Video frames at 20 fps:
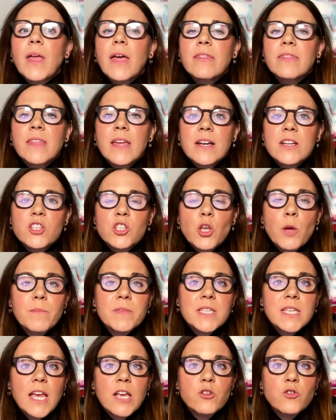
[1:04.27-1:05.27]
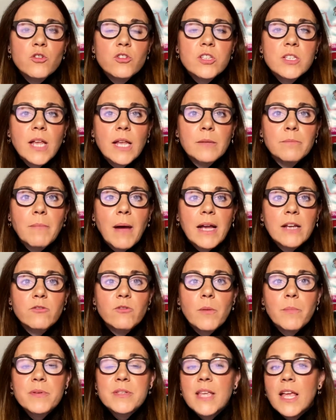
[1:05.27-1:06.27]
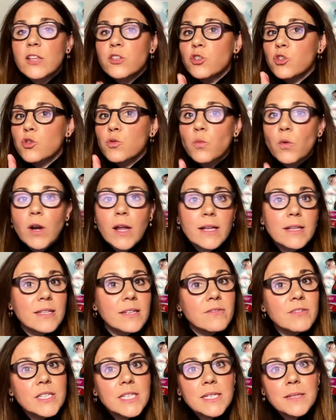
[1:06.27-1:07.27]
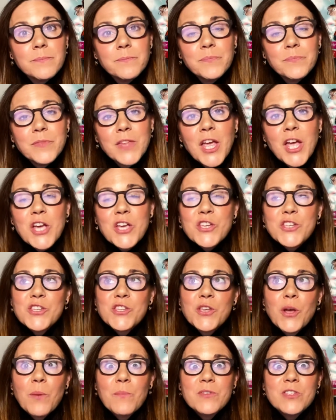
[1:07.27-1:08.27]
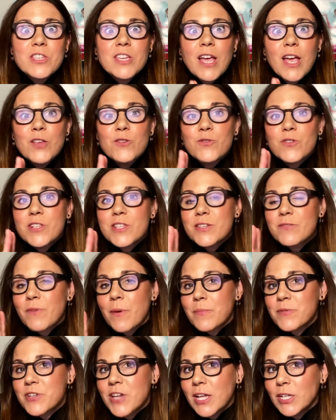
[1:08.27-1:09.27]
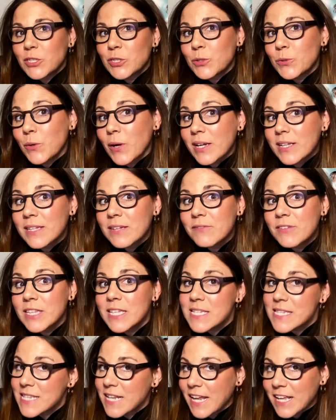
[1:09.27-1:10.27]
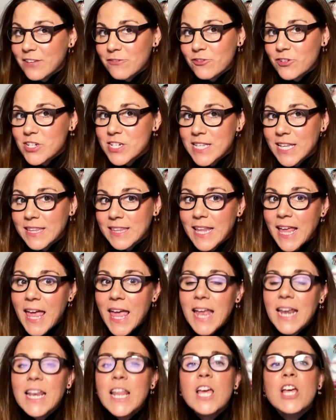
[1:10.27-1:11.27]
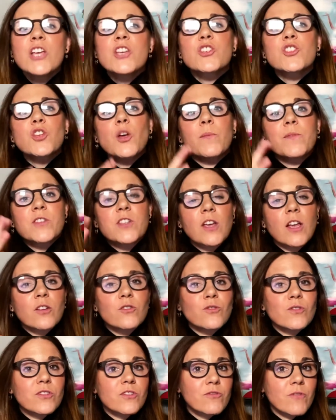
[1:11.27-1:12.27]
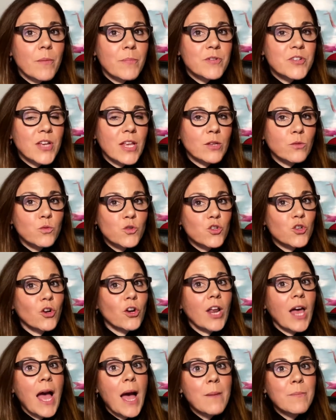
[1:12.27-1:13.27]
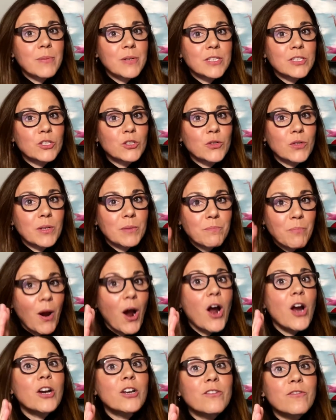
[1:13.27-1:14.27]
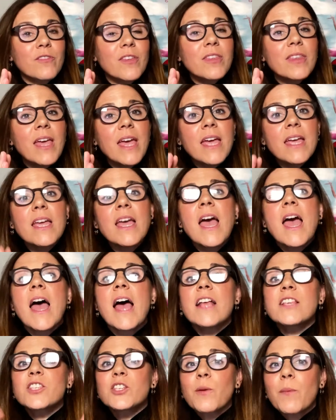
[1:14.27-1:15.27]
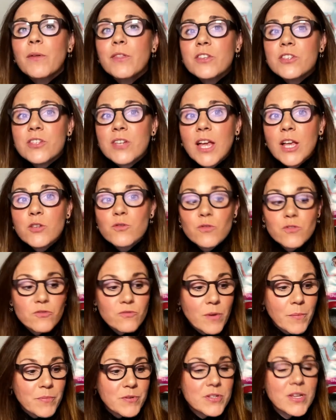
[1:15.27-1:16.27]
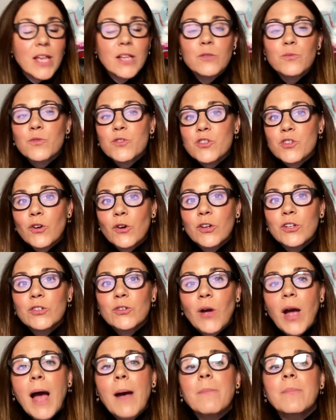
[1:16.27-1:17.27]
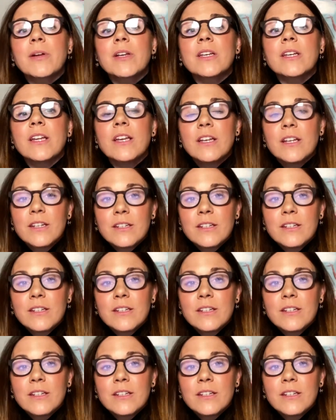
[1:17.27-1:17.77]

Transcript: There's some schedules that might represent just one activity. Some schedules represent two activities, like first and then. Some schedules represent what's going to happen during part of the day. And some other schedules represent what's going to happen